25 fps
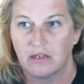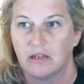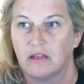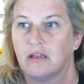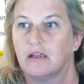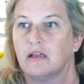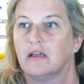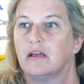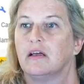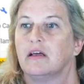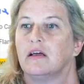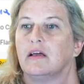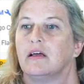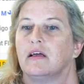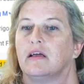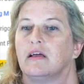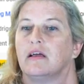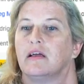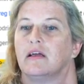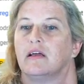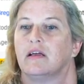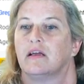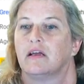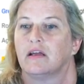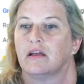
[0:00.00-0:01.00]

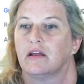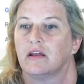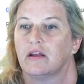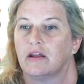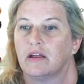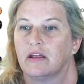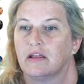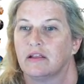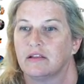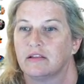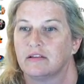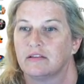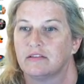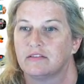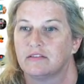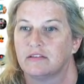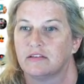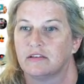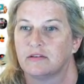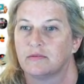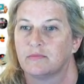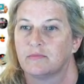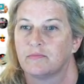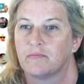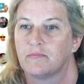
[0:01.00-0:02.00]
All right, let's
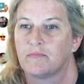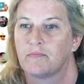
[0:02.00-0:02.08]
see.